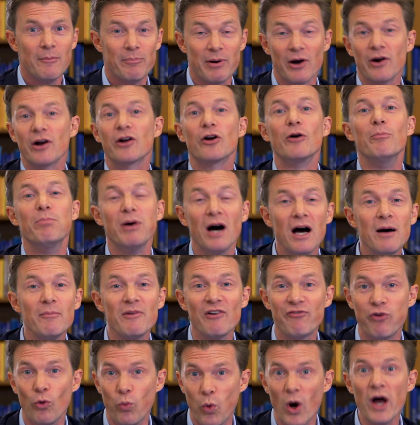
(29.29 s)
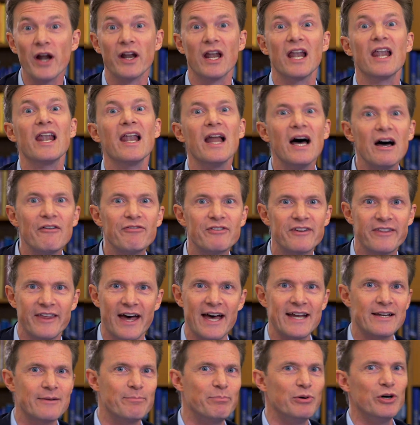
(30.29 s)
Barack Obama, for one, loved
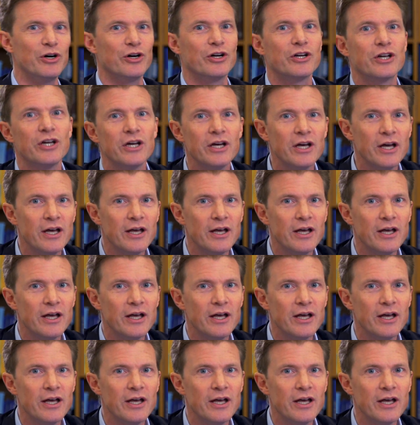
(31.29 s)
that book.